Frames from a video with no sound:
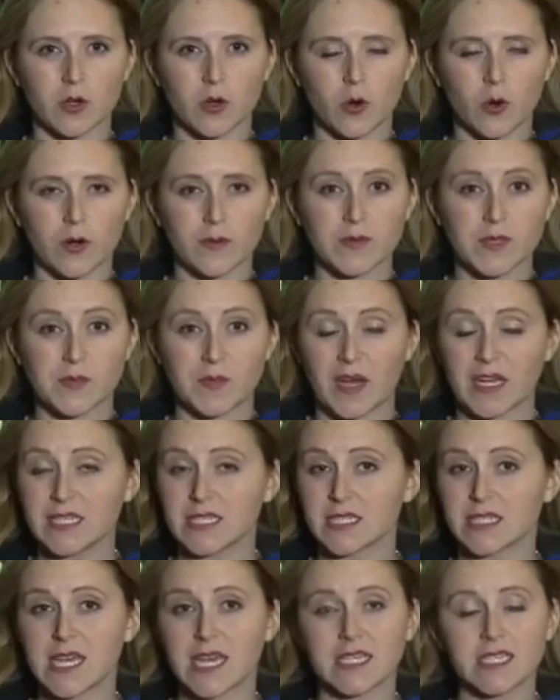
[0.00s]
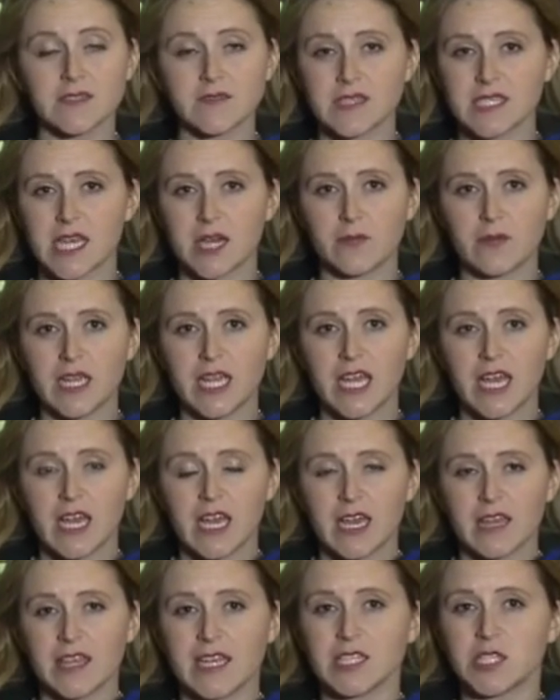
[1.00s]
corpse, but detectives tell me
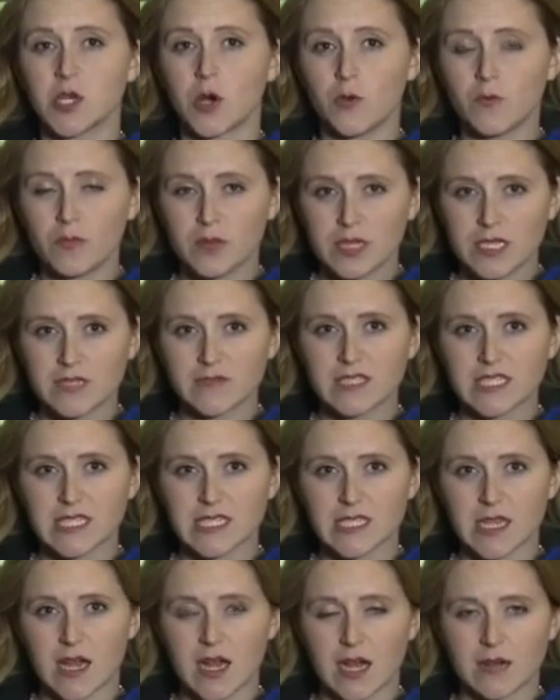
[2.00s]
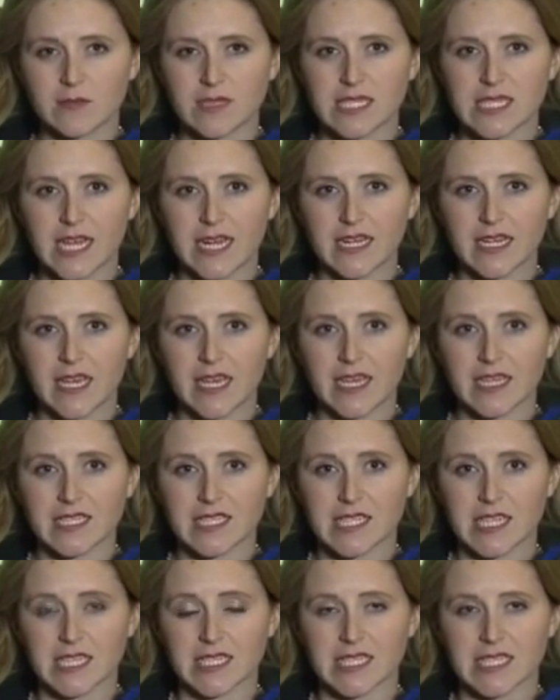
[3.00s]
they don't believe this is a homicide case.
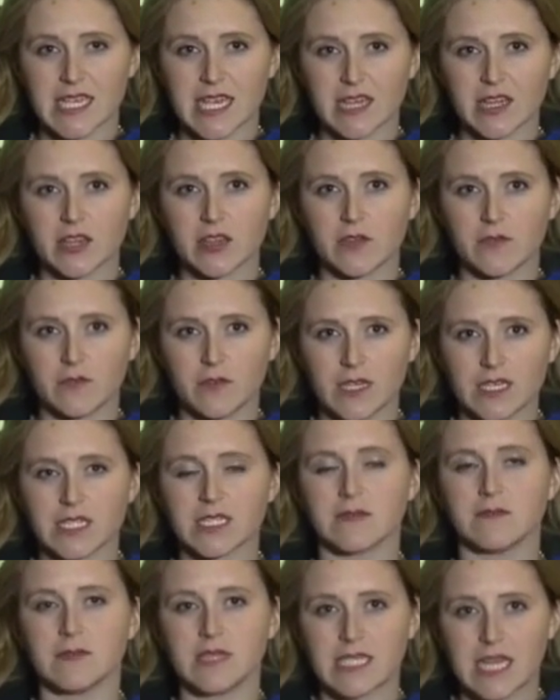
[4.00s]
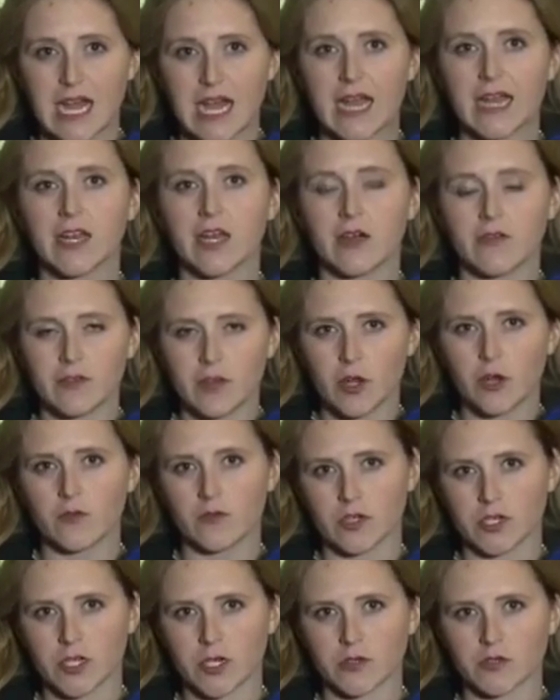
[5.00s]
They say that the victim died of an
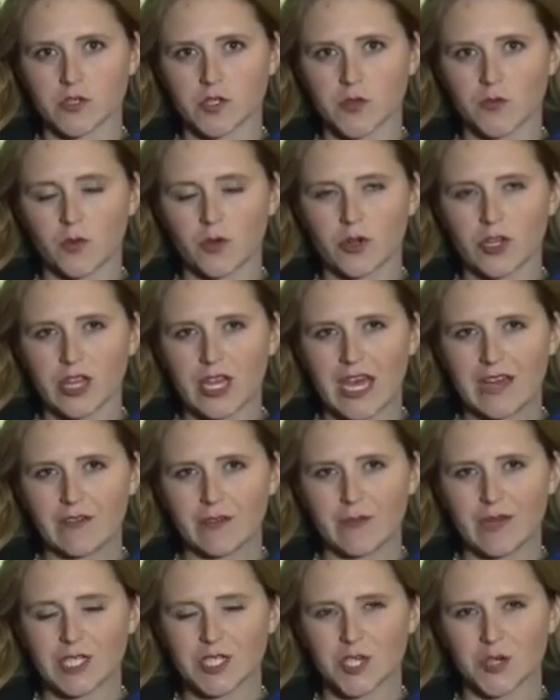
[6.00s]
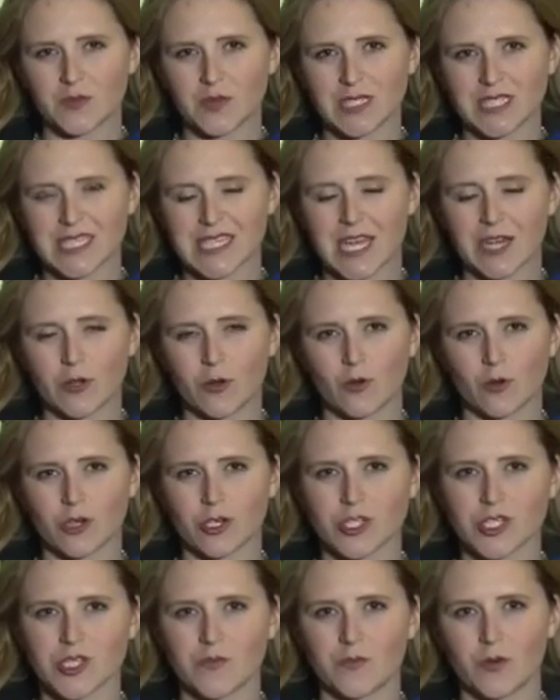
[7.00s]
overdose. Reporting live at Metro Police
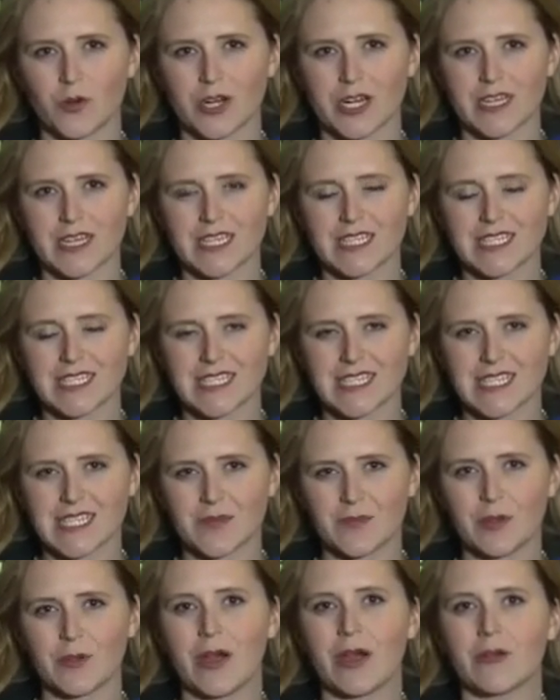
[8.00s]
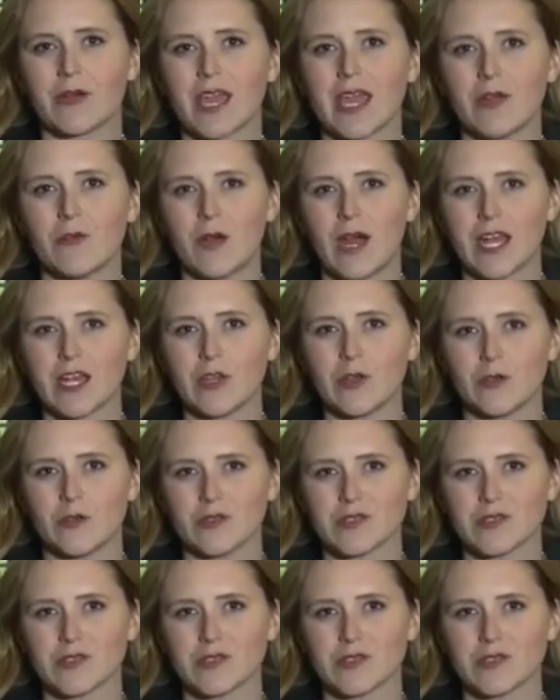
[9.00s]
headquarters, I'm Morgan Lentis, WLKY News.